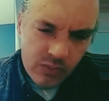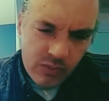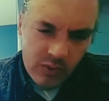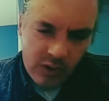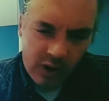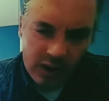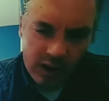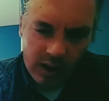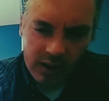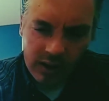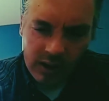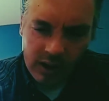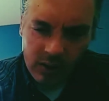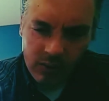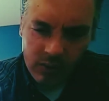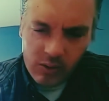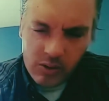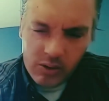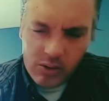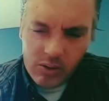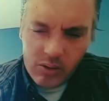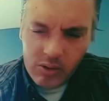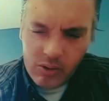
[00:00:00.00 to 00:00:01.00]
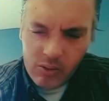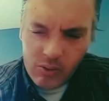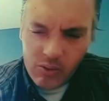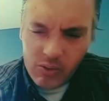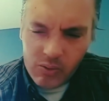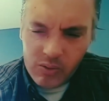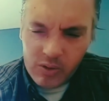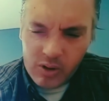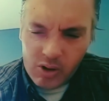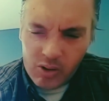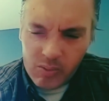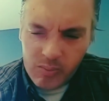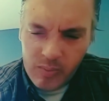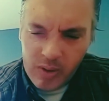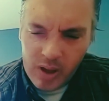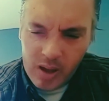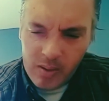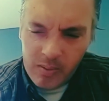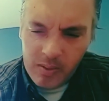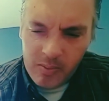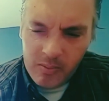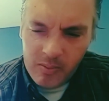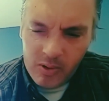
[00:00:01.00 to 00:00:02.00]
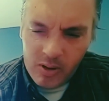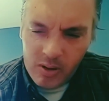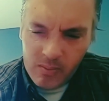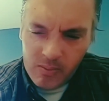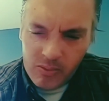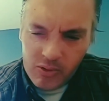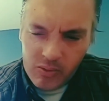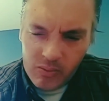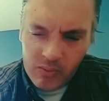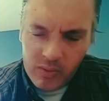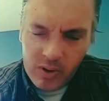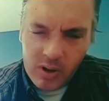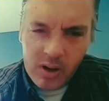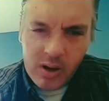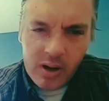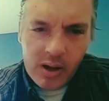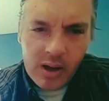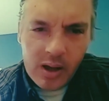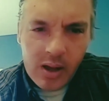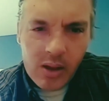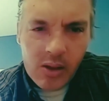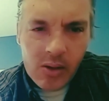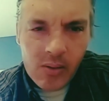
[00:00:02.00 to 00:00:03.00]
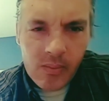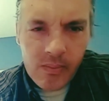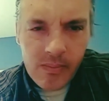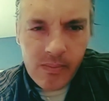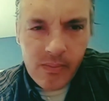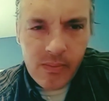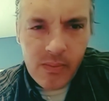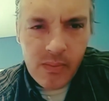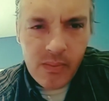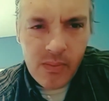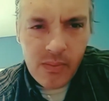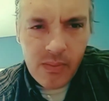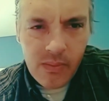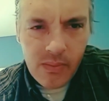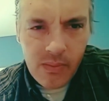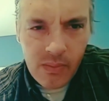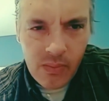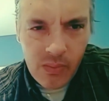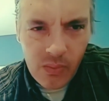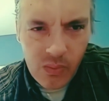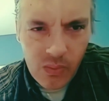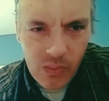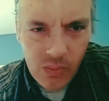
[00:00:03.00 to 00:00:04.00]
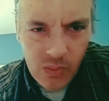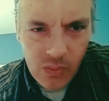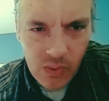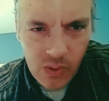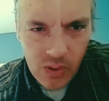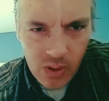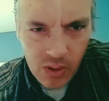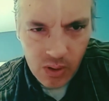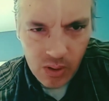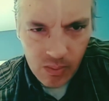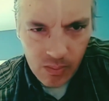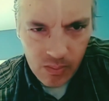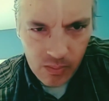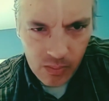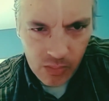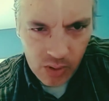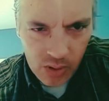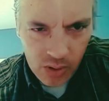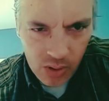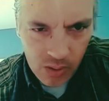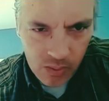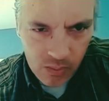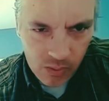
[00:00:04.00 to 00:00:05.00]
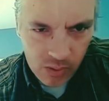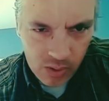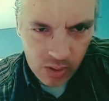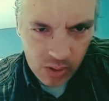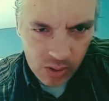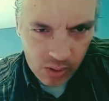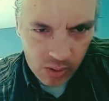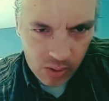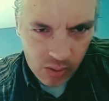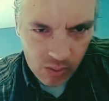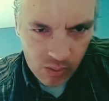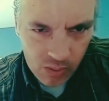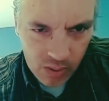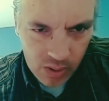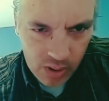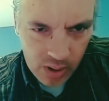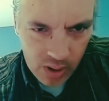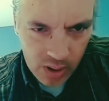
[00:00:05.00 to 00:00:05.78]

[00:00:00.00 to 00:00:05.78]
Okay, those were just baby bumps. We got to get some good ones going